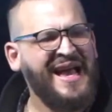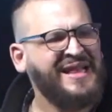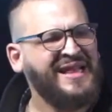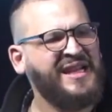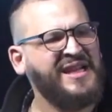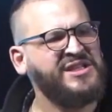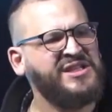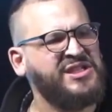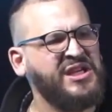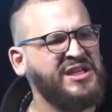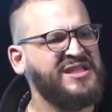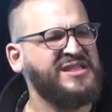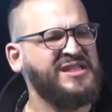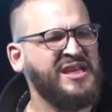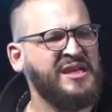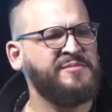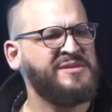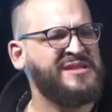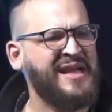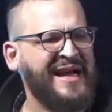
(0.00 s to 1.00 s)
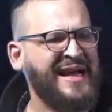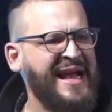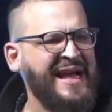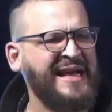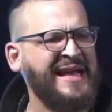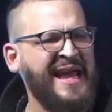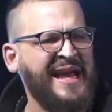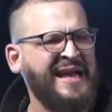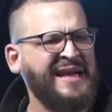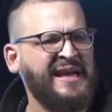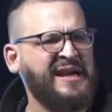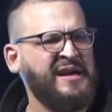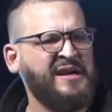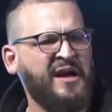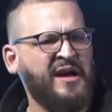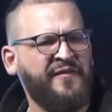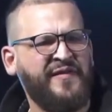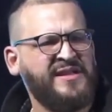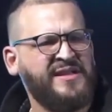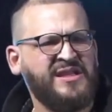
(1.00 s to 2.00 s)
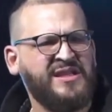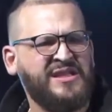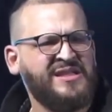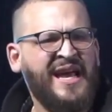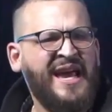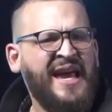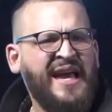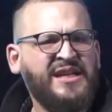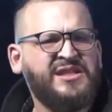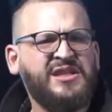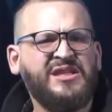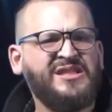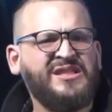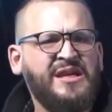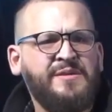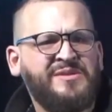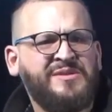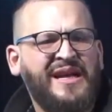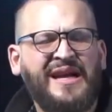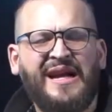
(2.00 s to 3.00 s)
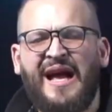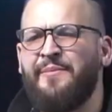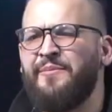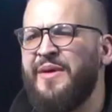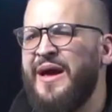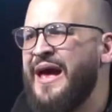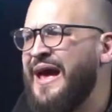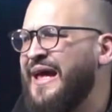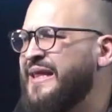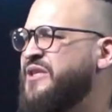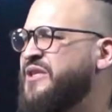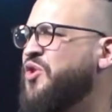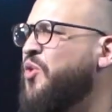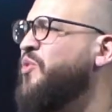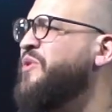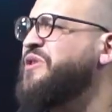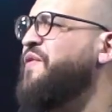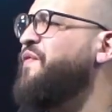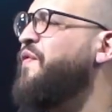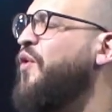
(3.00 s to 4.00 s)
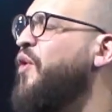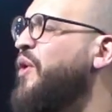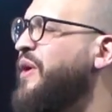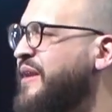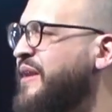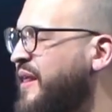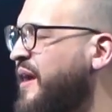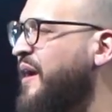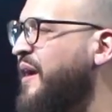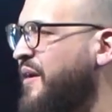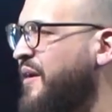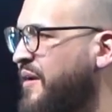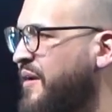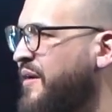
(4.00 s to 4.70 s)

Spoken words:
that it just seems like I can't get enough? It just seems like there's always a void there.